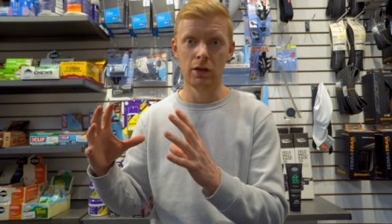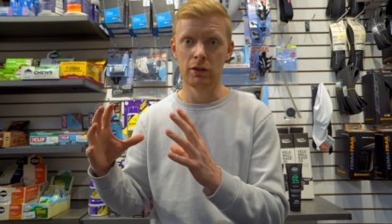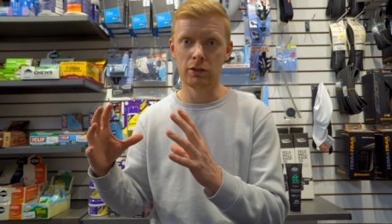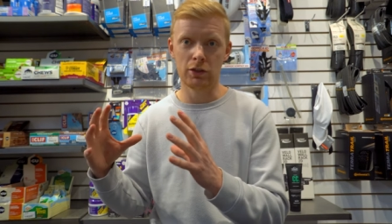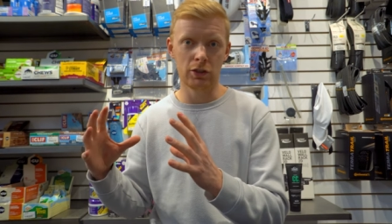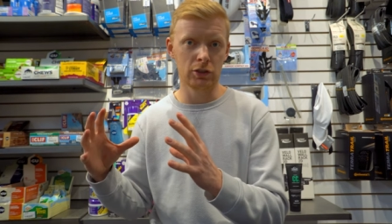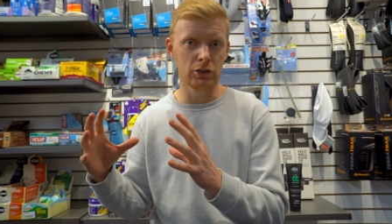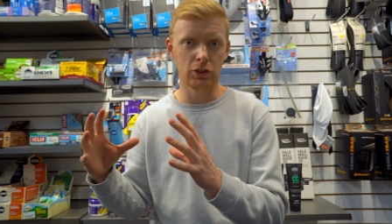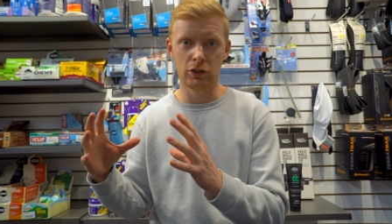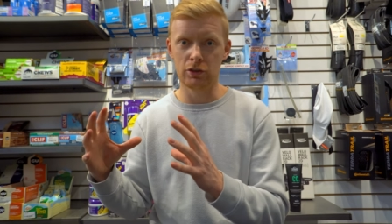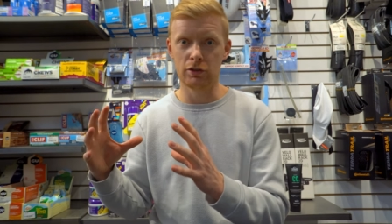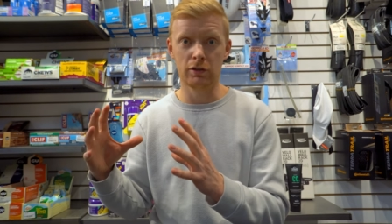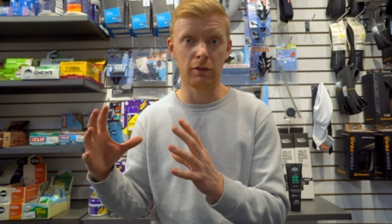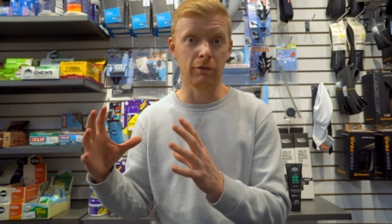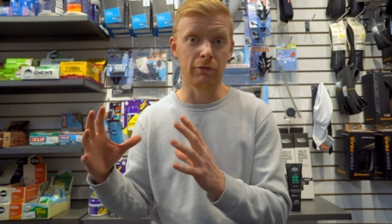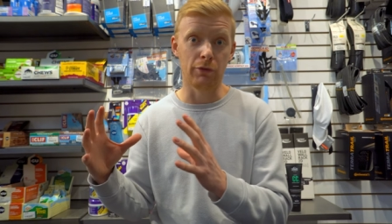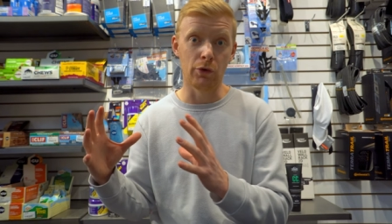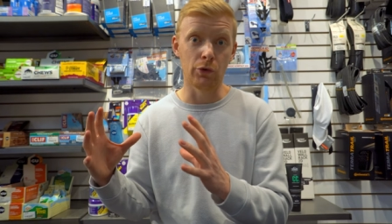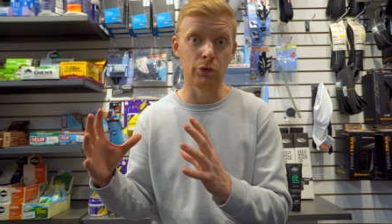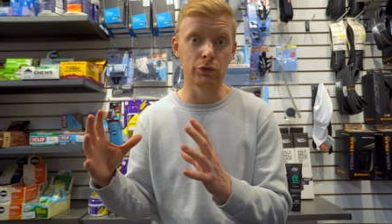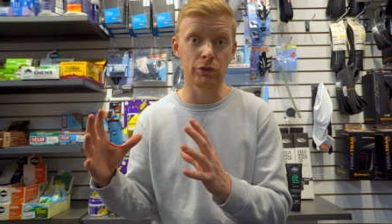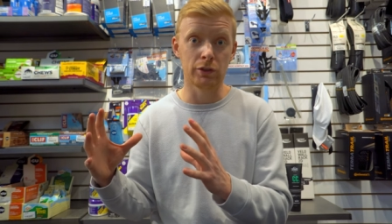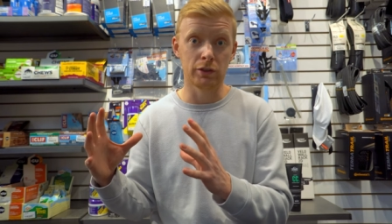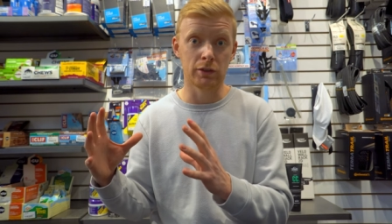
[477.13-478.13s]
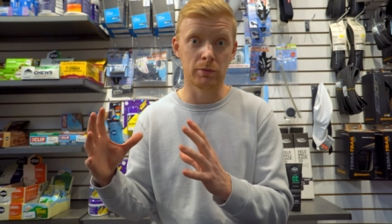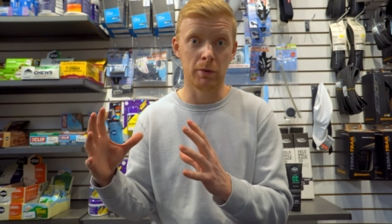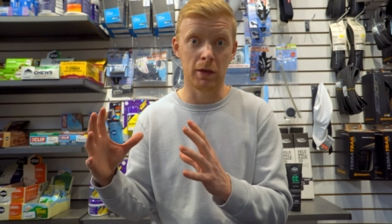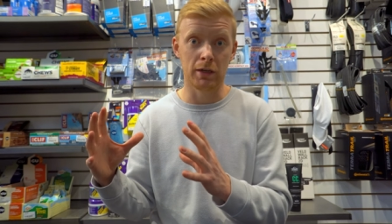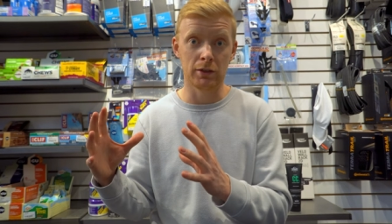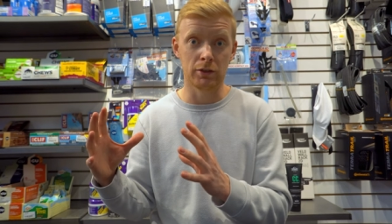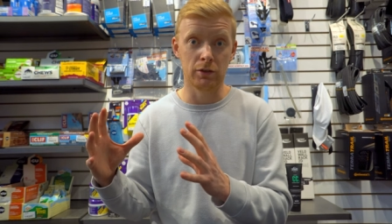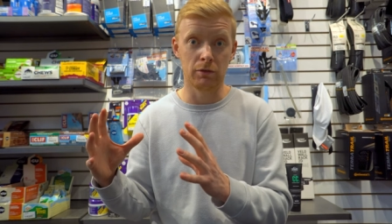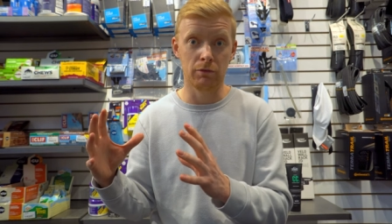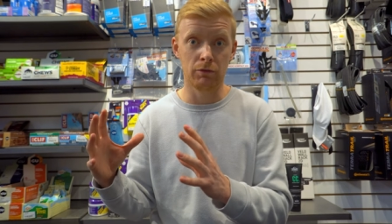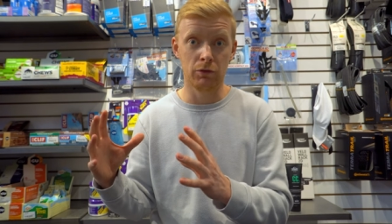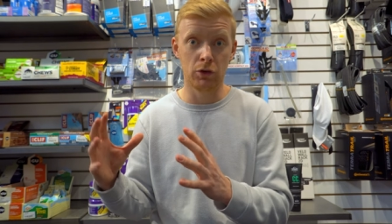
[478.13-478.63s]
to just a full
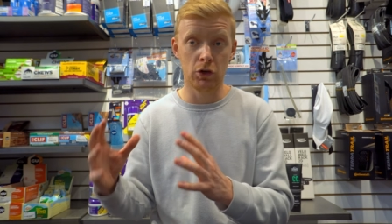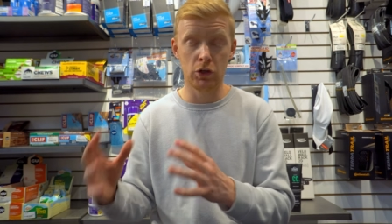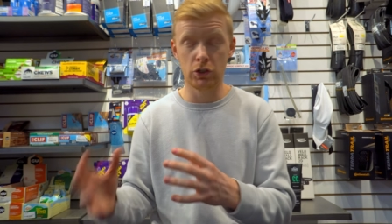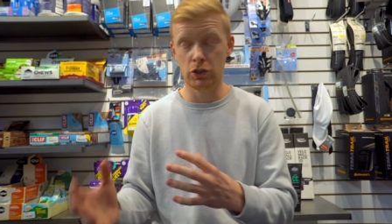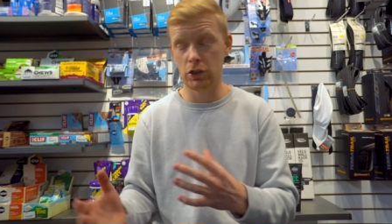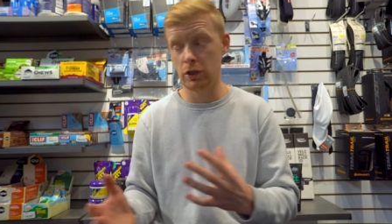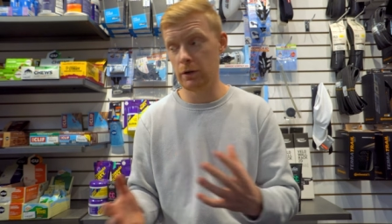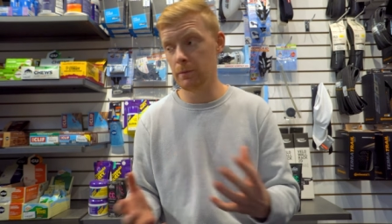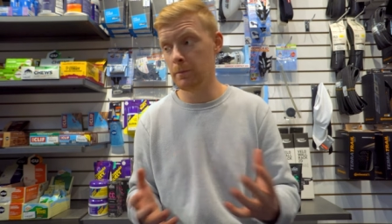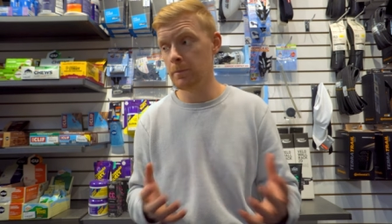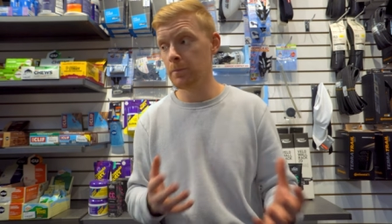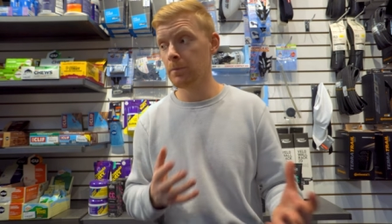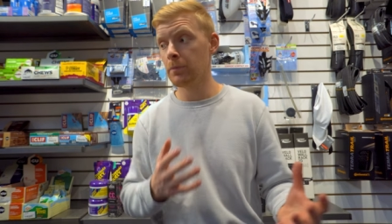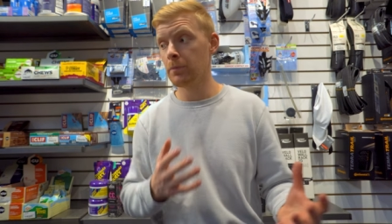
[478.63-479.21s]
suspension version.